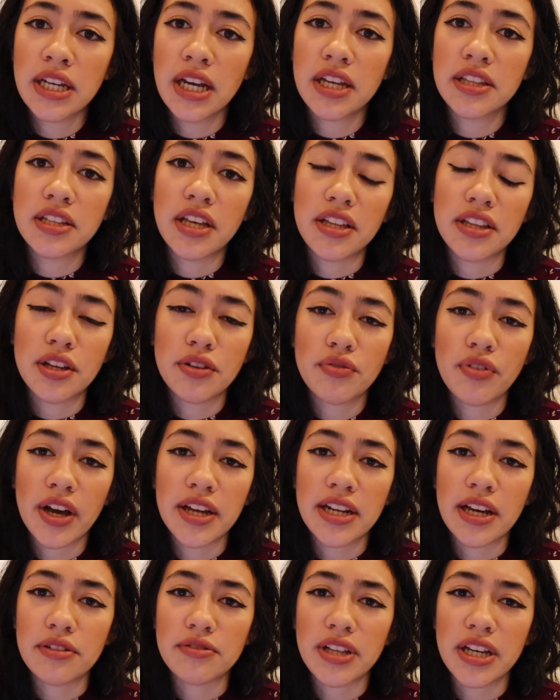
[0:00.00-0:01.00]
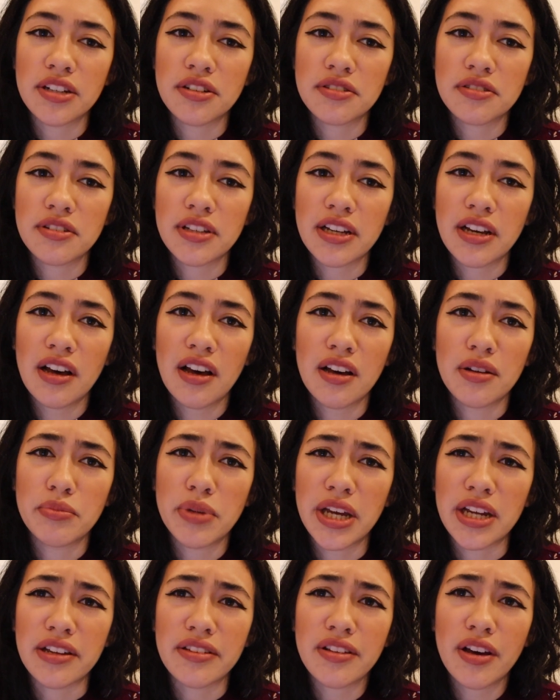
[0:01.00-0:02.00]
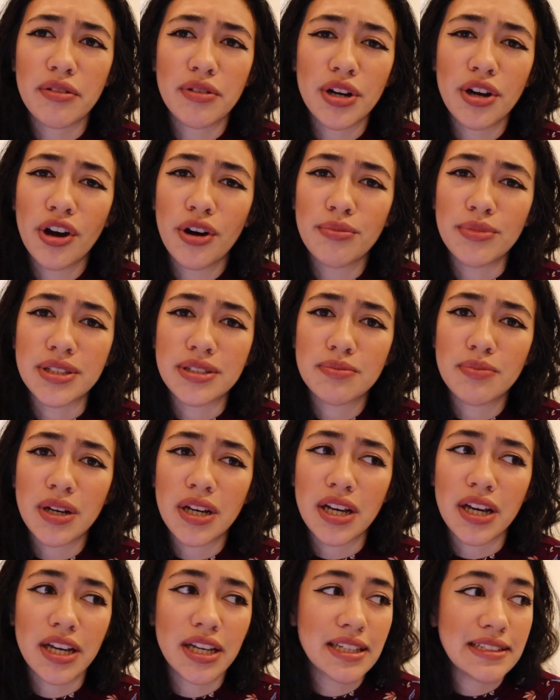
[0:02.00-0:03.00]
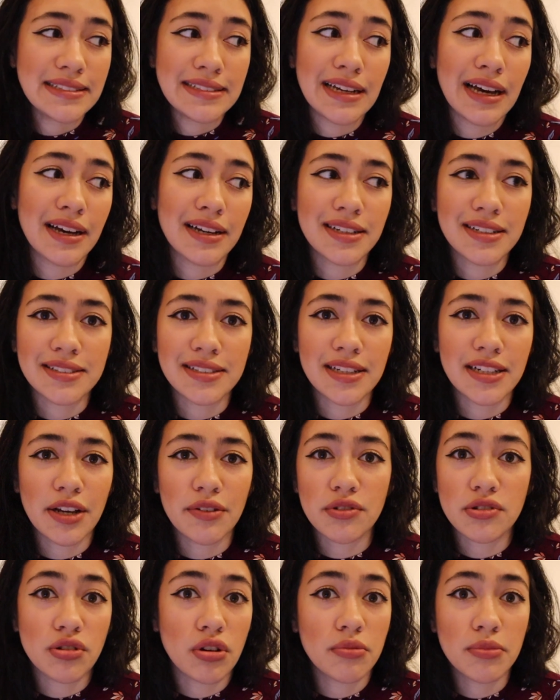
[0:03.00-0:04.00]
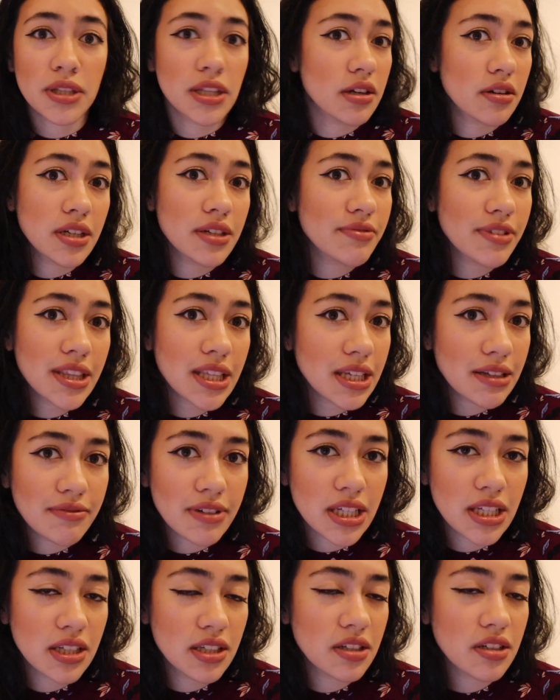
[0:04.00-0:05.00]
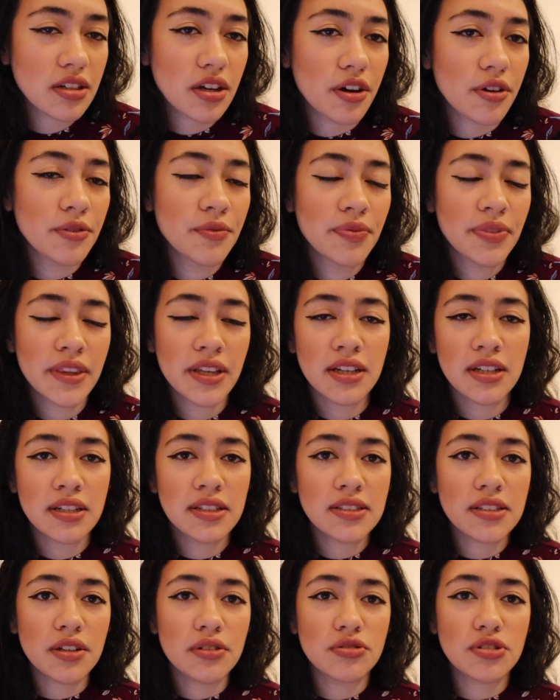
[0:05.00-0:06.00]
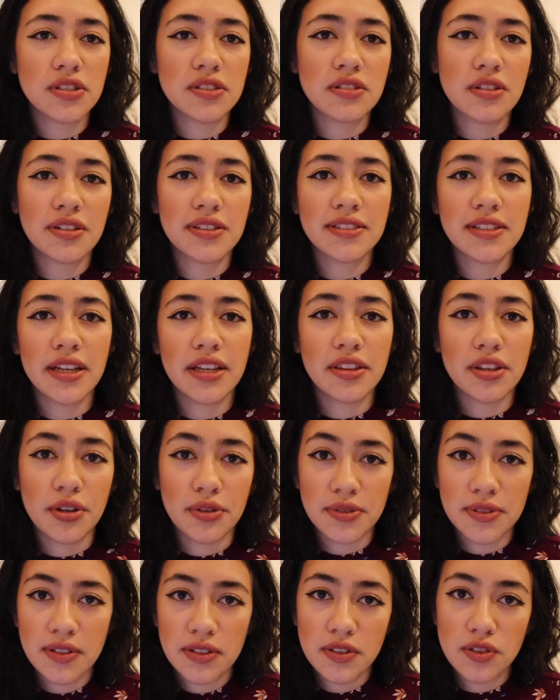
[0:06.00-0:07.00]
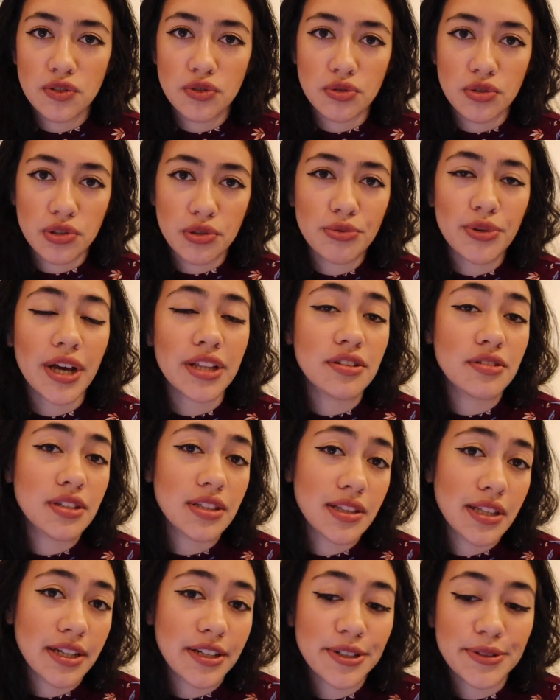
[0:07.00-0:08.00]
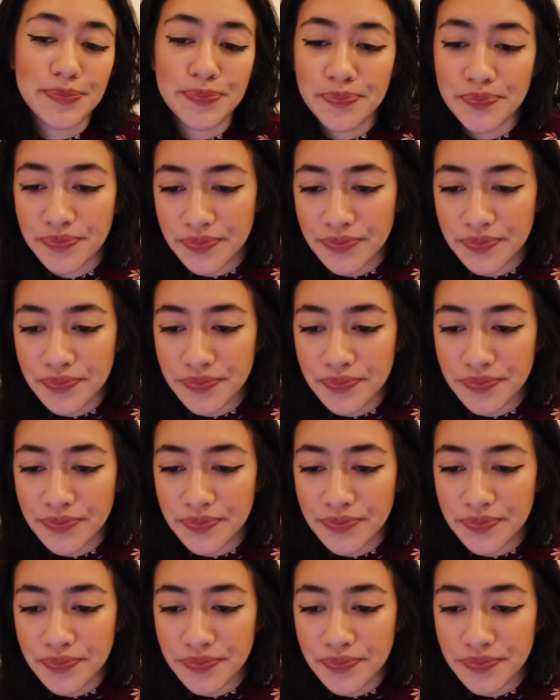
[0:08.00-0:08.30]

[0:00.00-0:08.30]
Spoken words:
and then they find out later and they're like, oh man, I thought we were homies, but I guess not, because they never told me they're even leaving, you know? So just start saying those sooner rather than later.